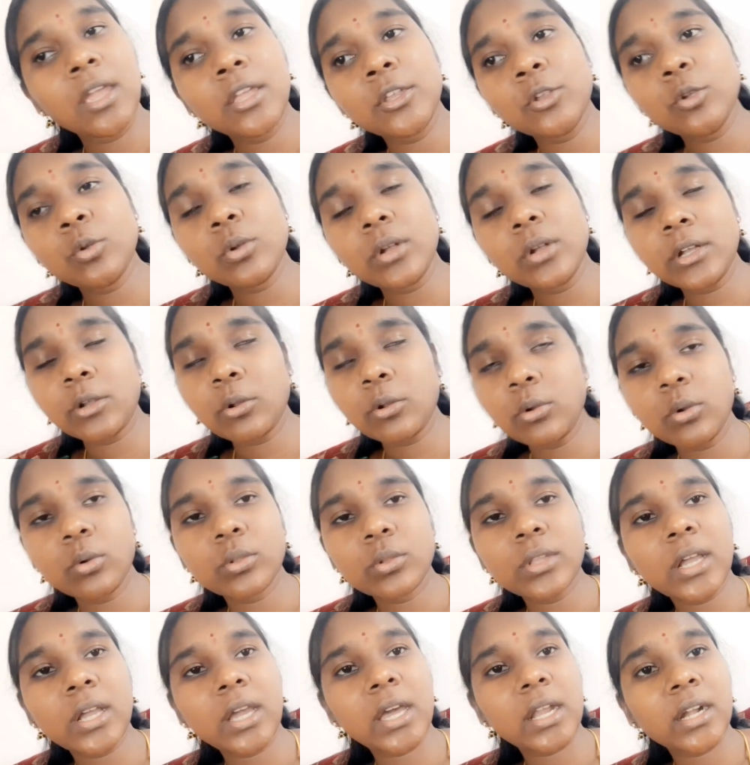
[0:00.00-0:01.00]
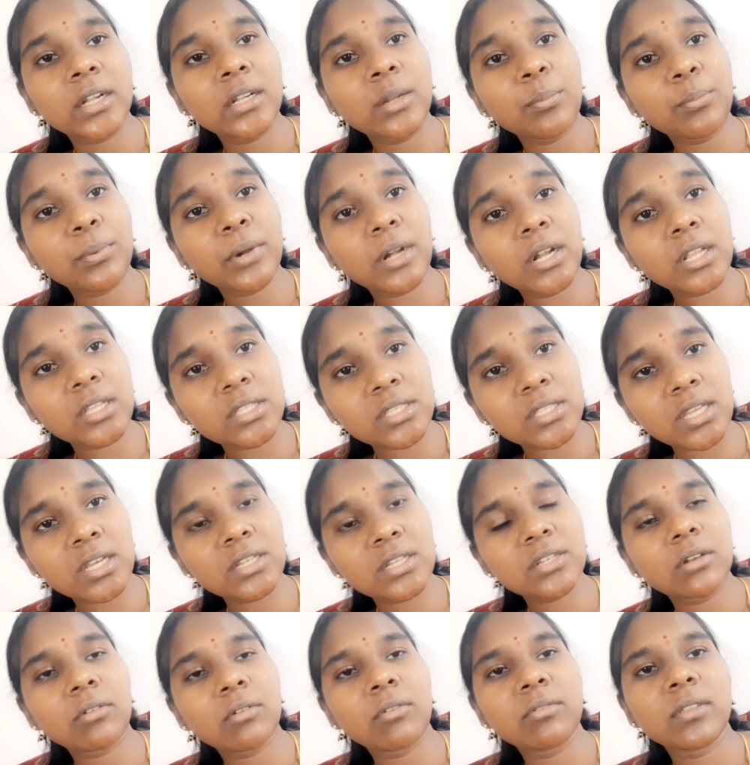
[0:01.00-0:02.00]
You need to know the correct
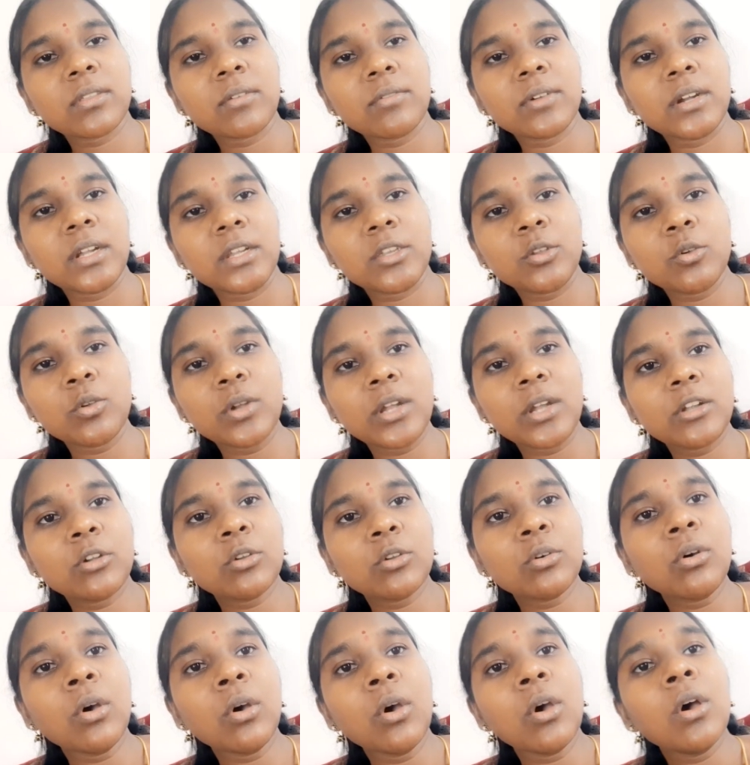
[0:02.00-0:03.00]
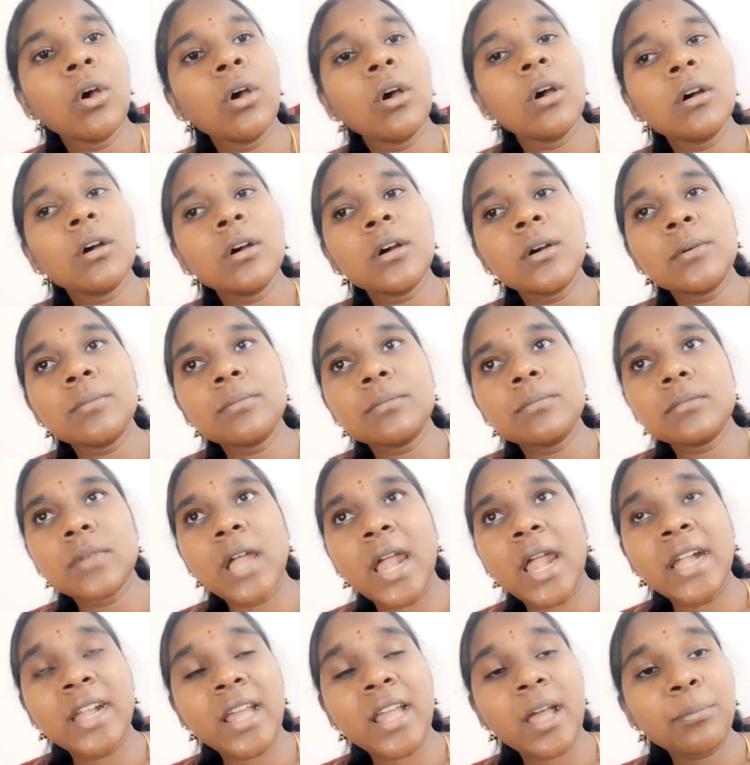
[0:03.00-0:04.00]
pronunciation of the word. You need to
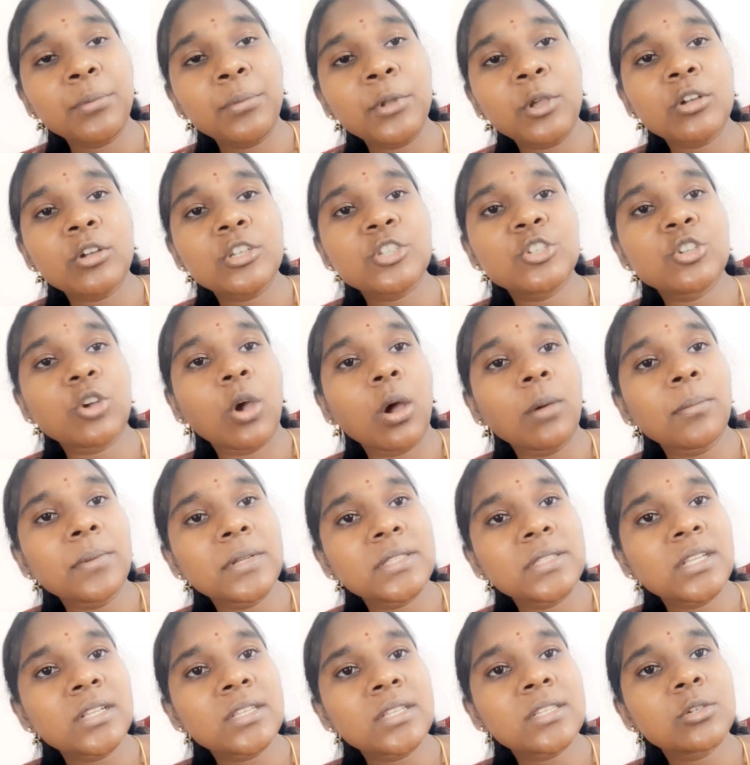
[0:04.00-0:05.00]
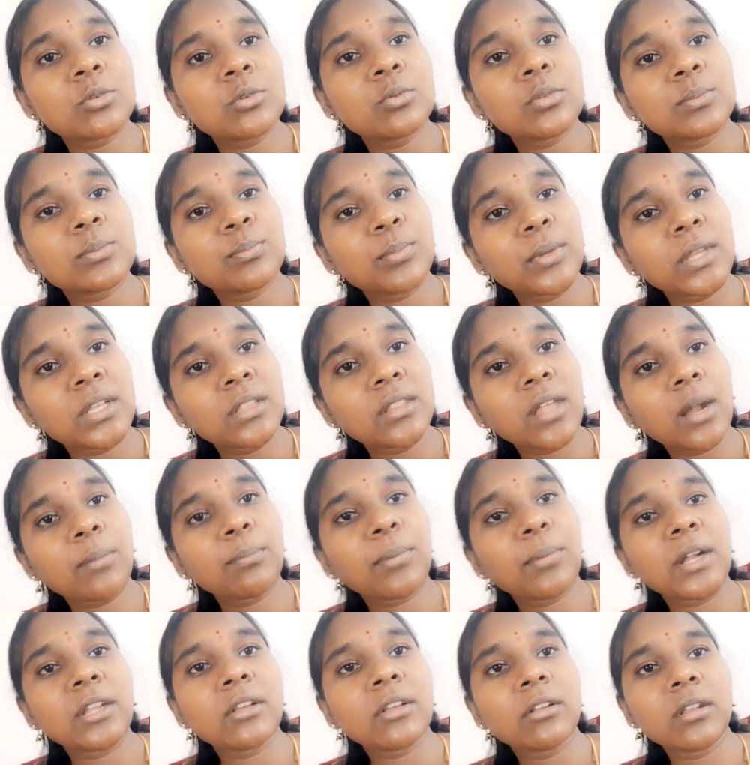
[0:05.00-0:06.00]
adapt your jaw muscles to speak that
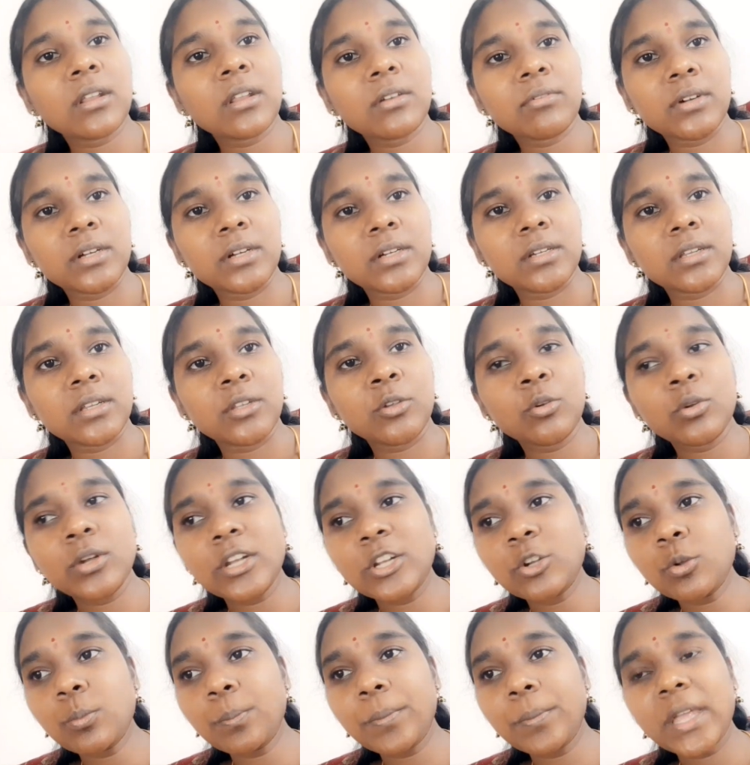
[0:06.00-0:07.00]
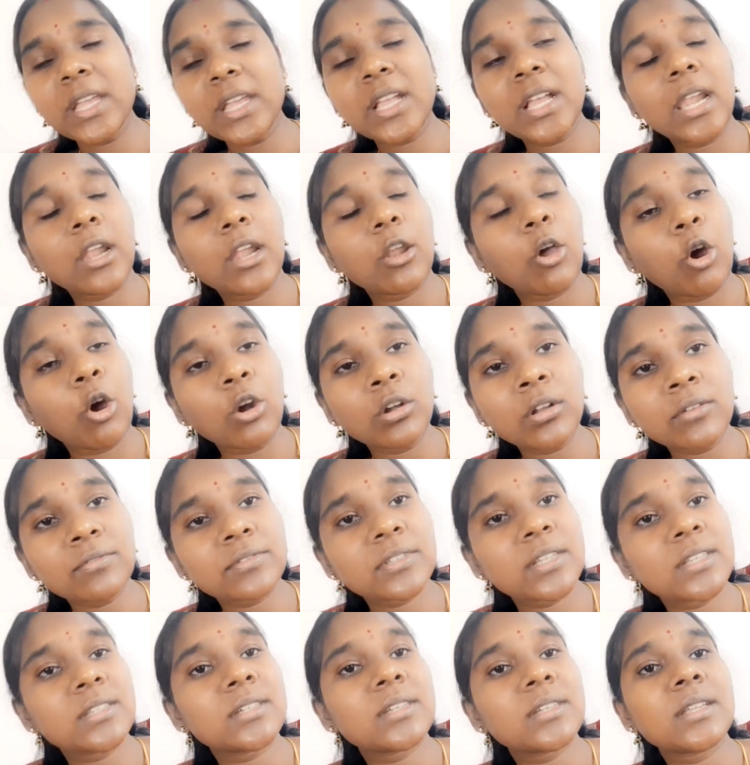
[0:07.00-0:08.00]
particular word. You need to make a lot of
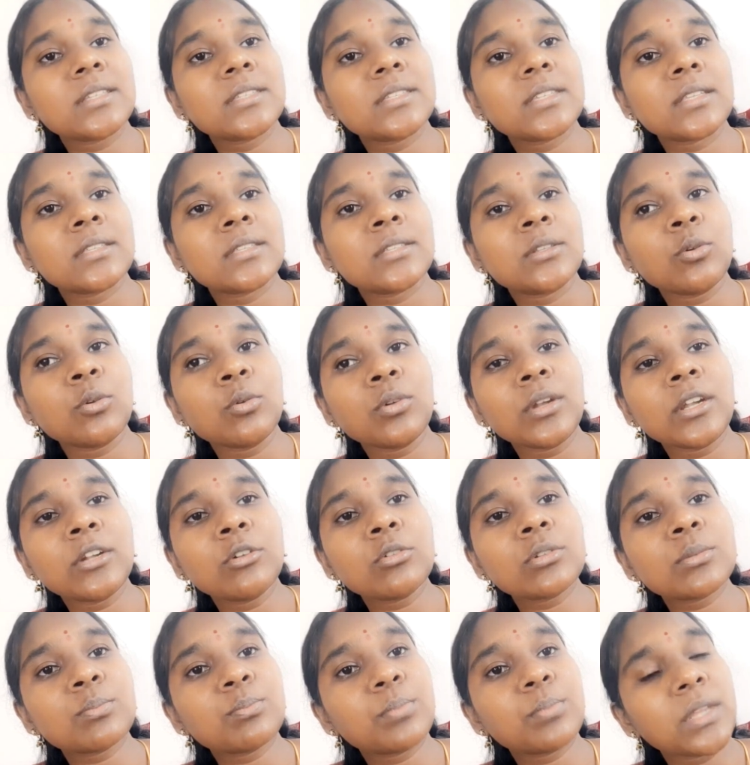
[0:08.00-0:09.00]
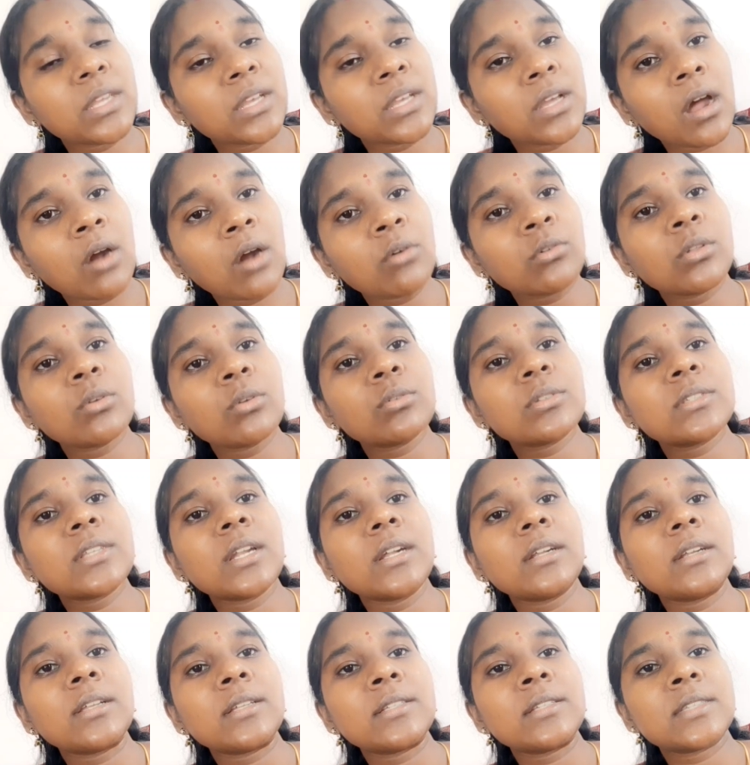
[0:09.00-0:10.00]
sentences. You need to speak out those
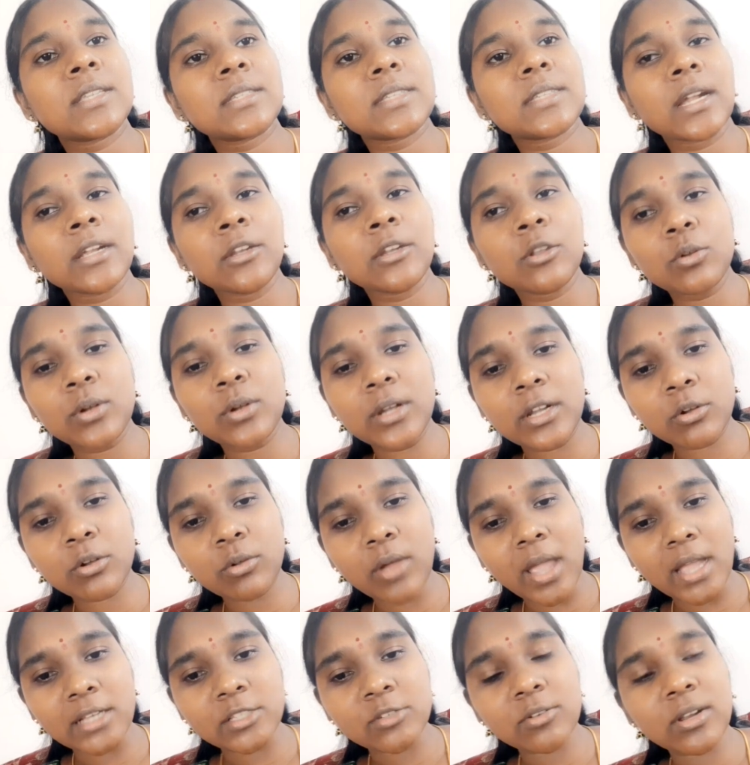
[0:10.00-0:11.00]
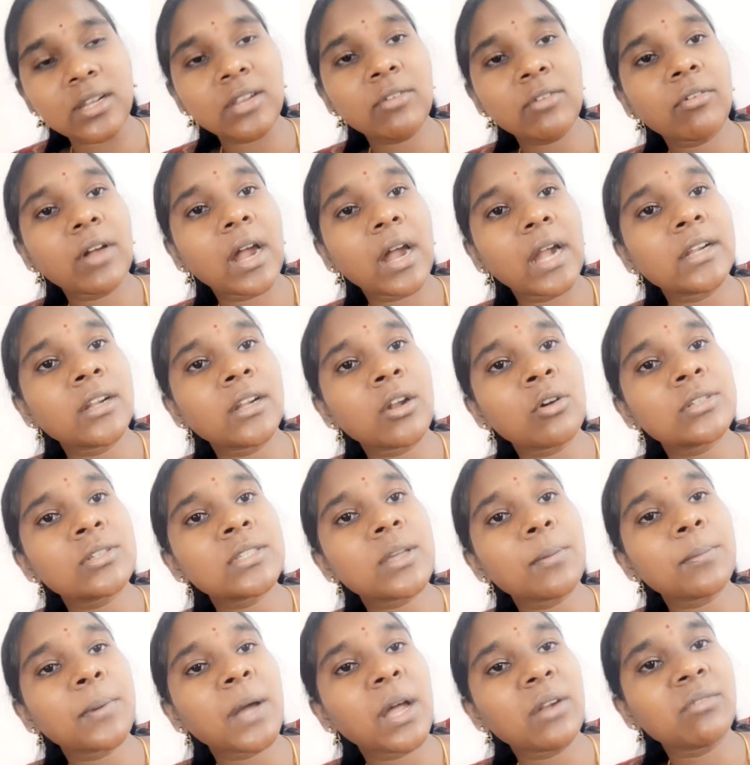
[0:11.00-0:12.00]
sentences and you need to actually find out
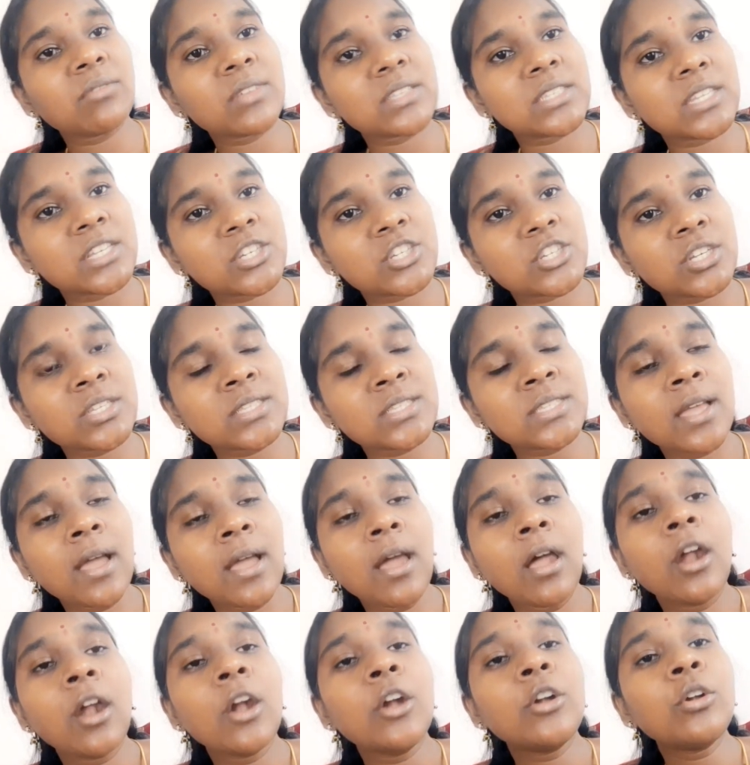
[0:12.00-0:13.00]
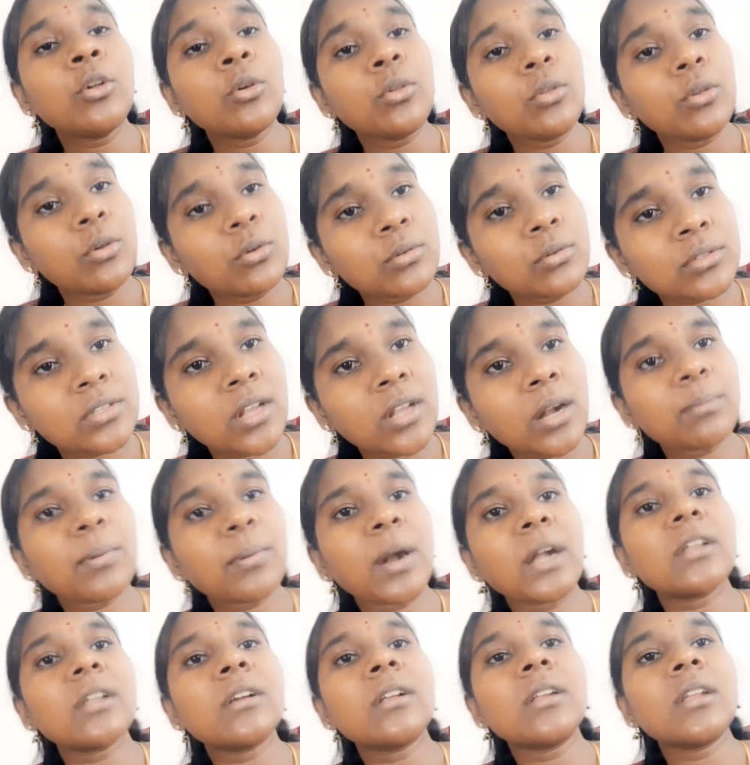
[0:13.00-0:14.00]
some conversations to use that
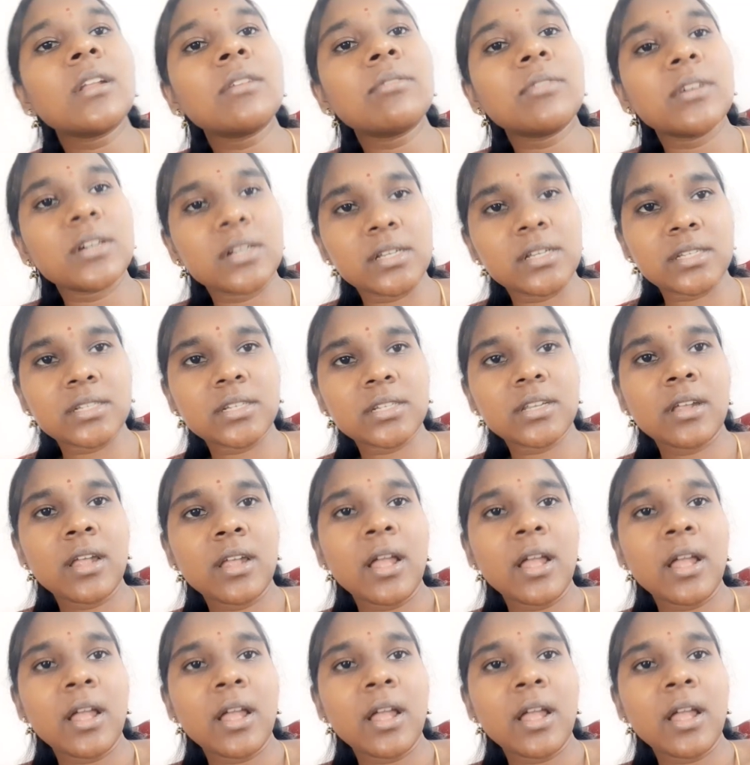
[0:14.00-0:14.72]
particular word.